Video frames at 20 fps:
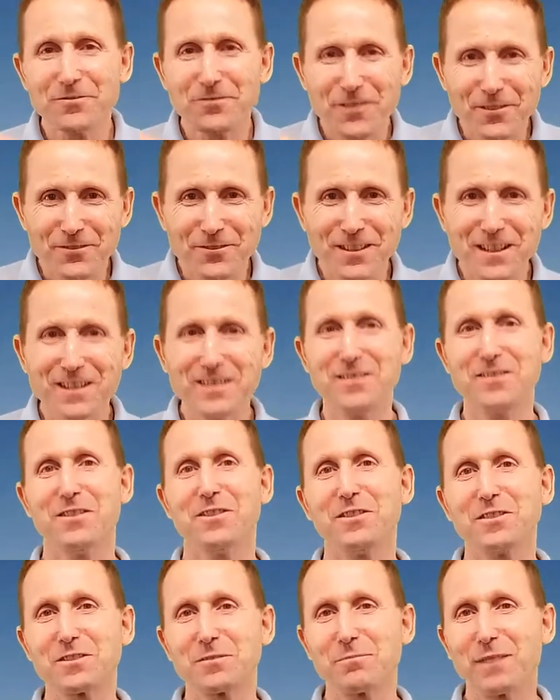15
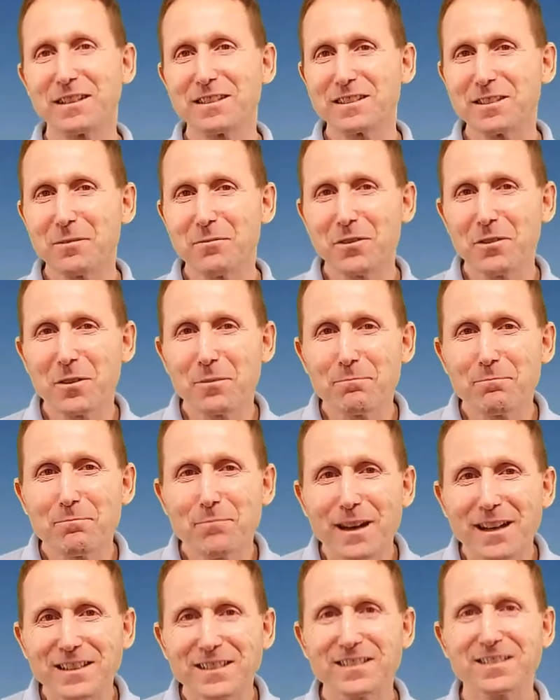years by some of the
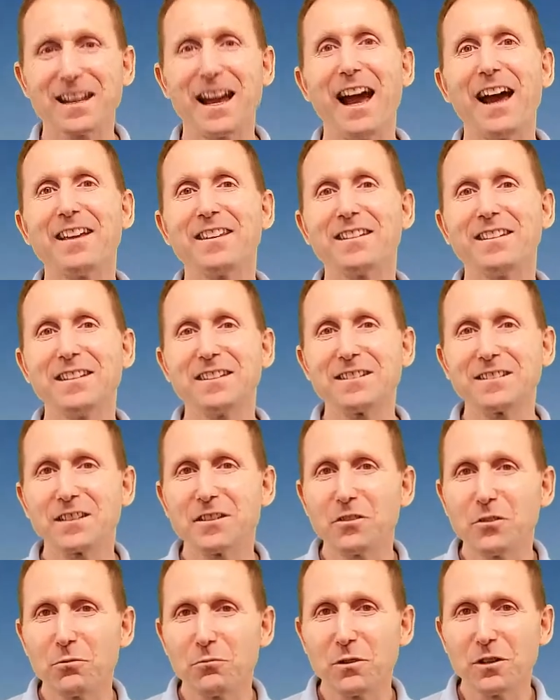best athletes in
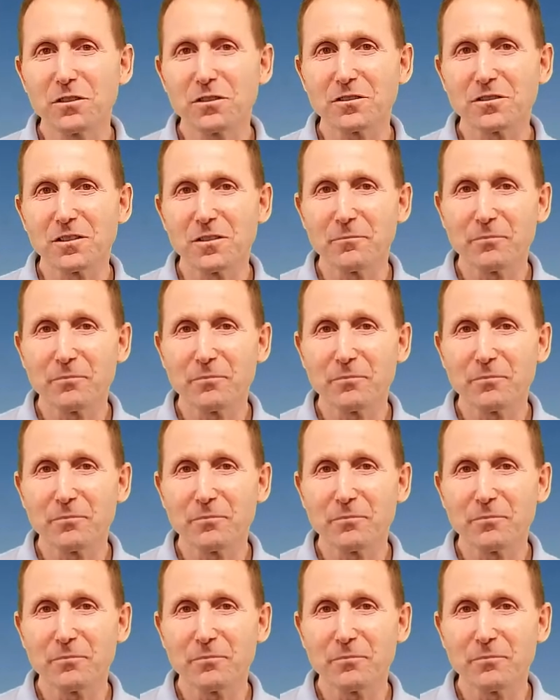the world.